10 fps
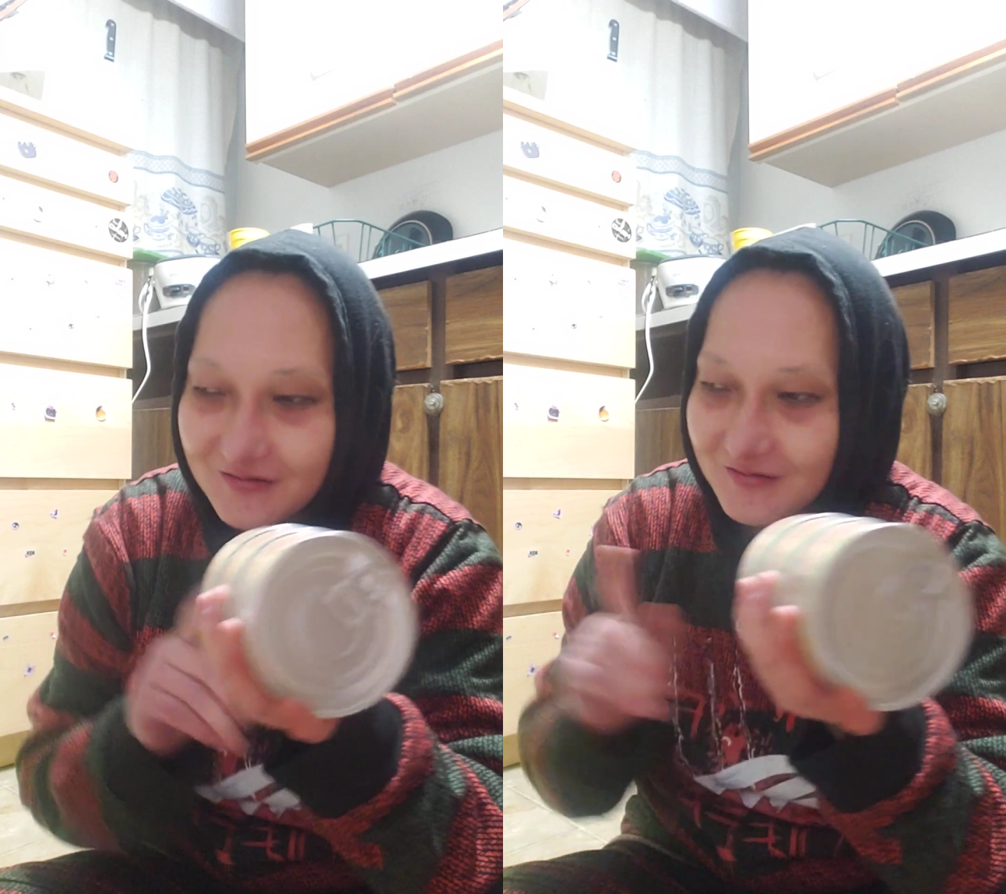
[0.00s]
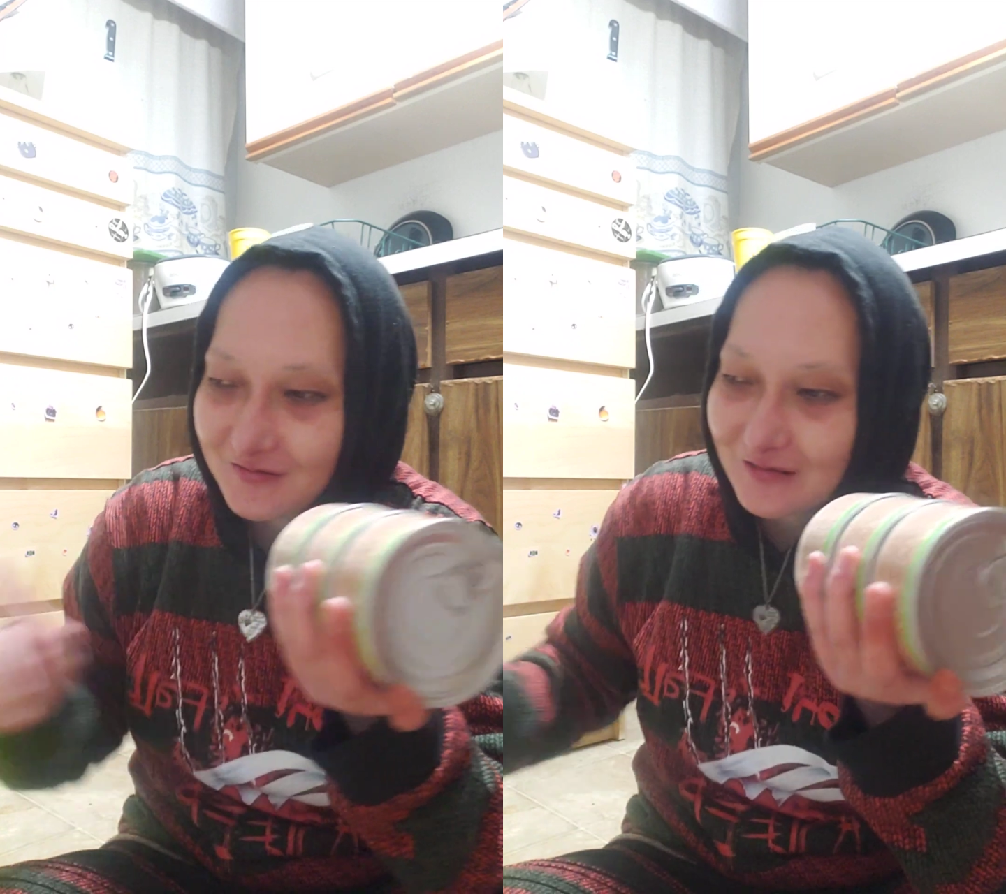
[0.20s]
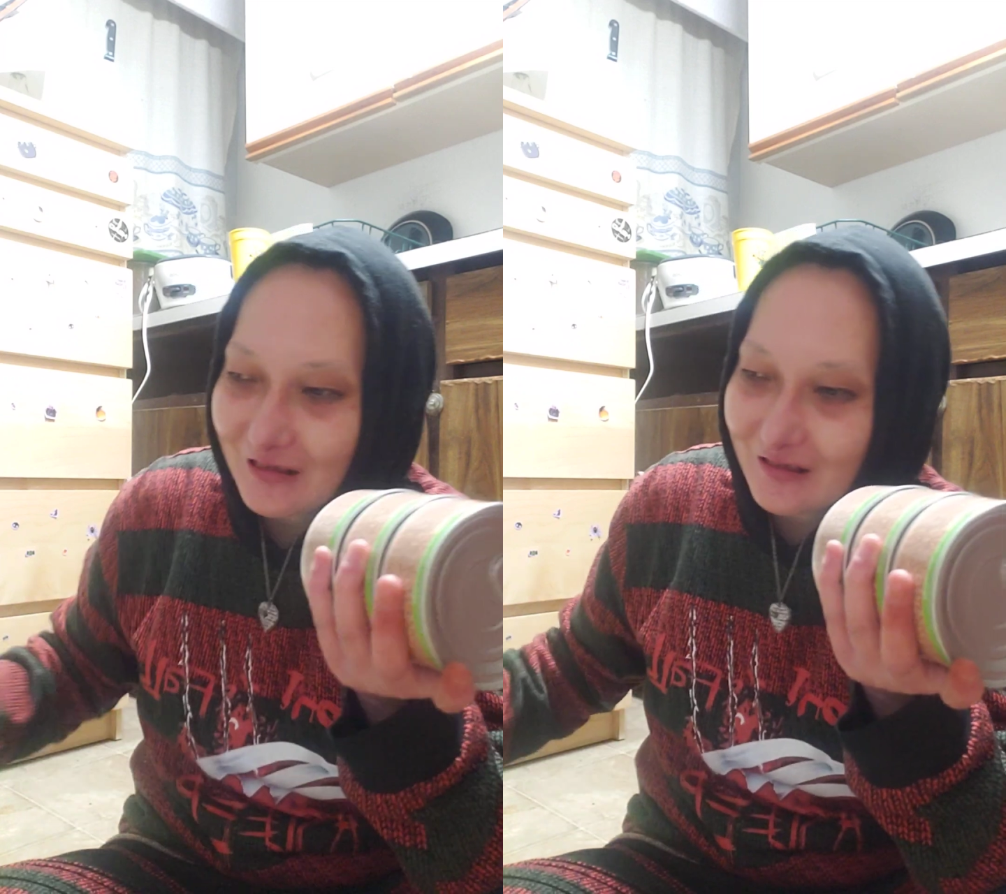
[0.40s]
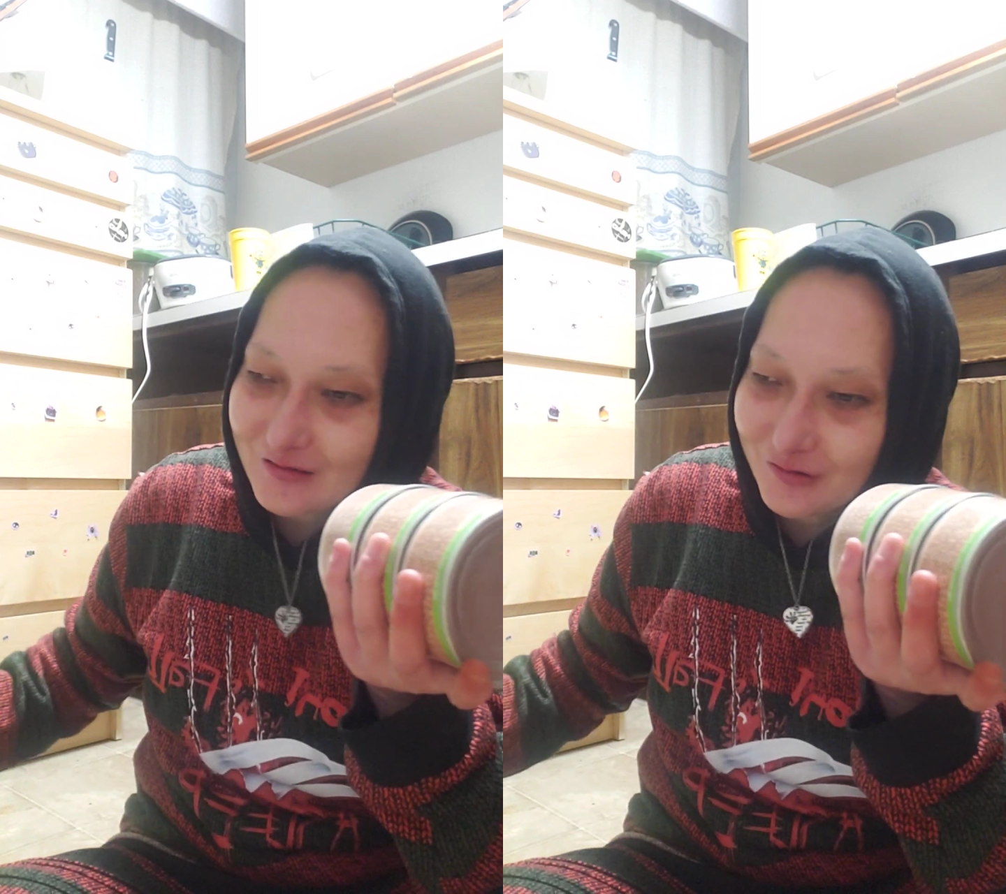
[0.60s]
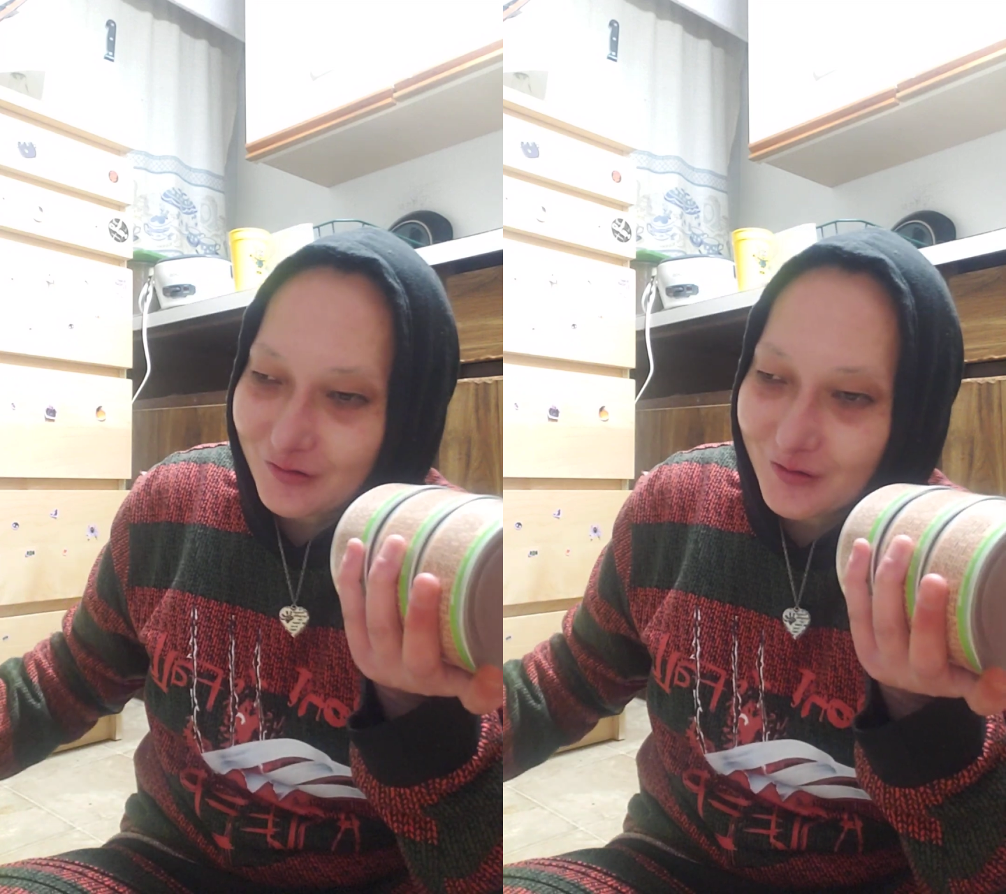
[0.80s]
and, and
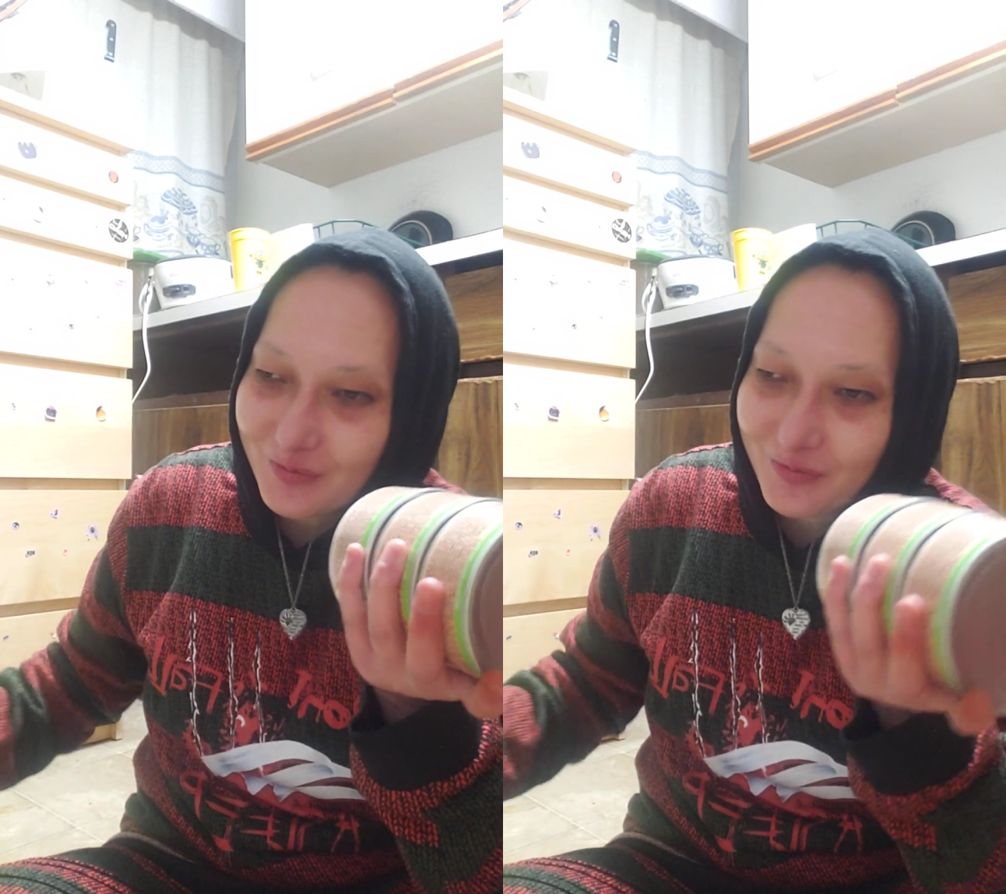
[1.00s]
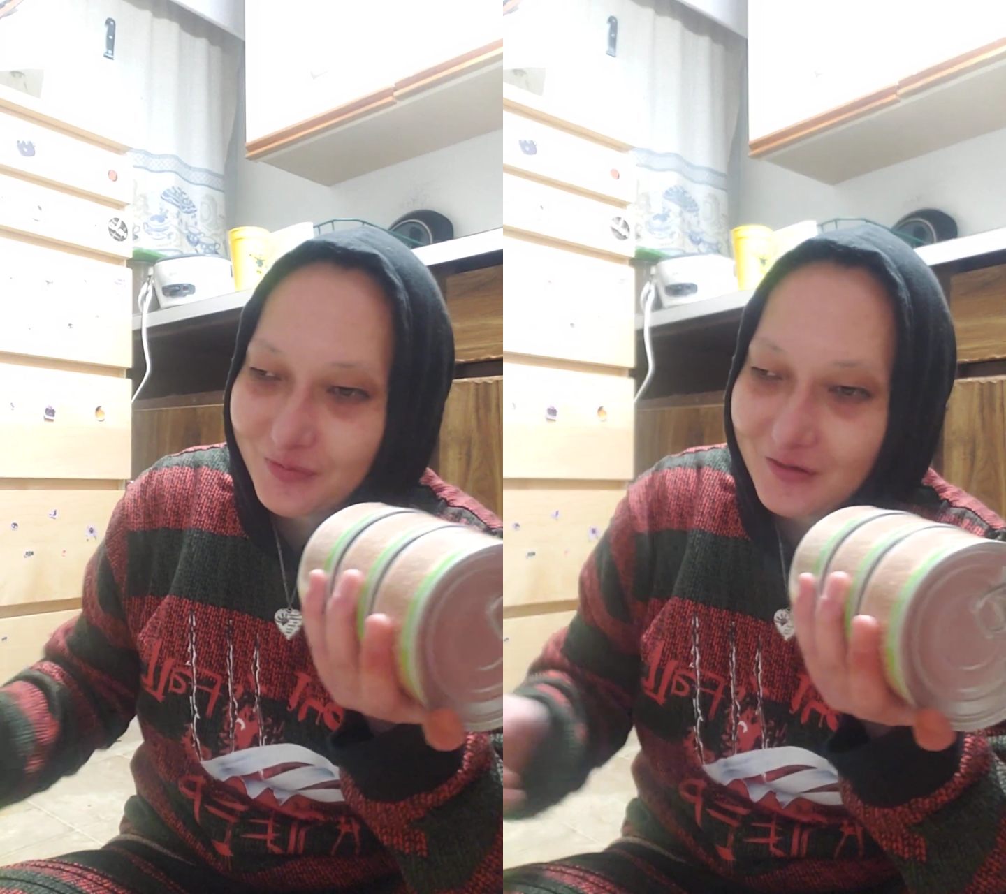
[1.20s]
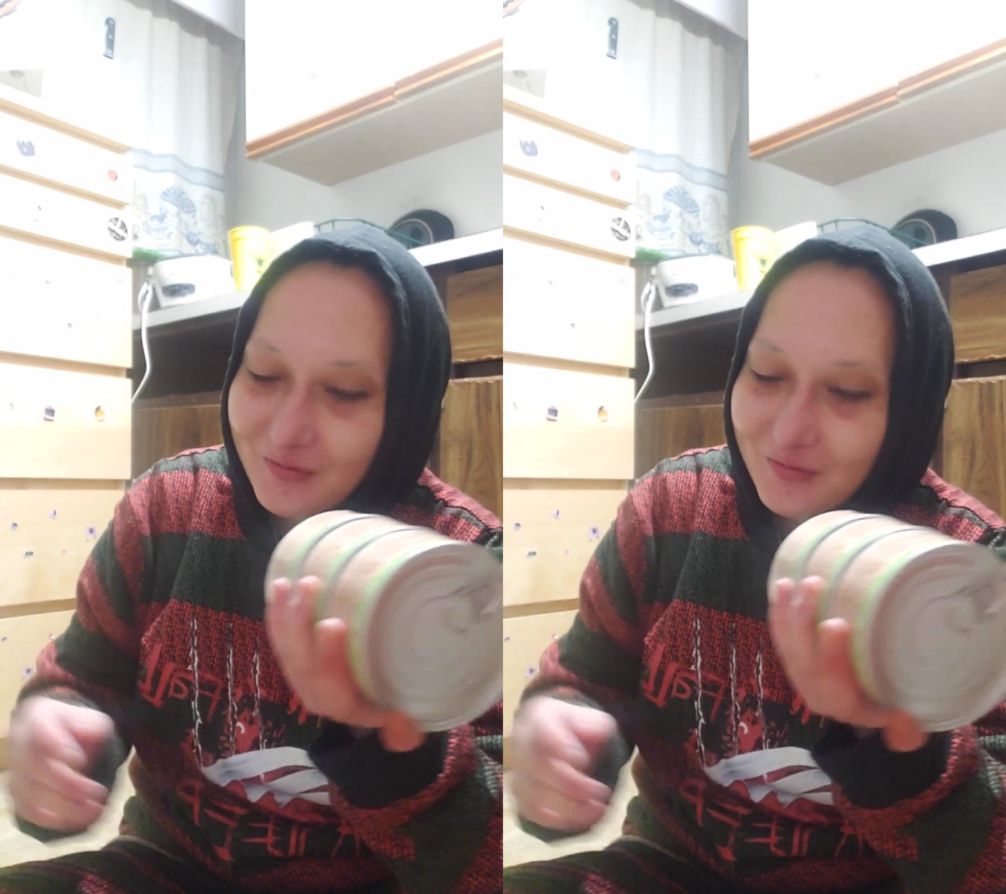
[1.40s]
the toilet paper.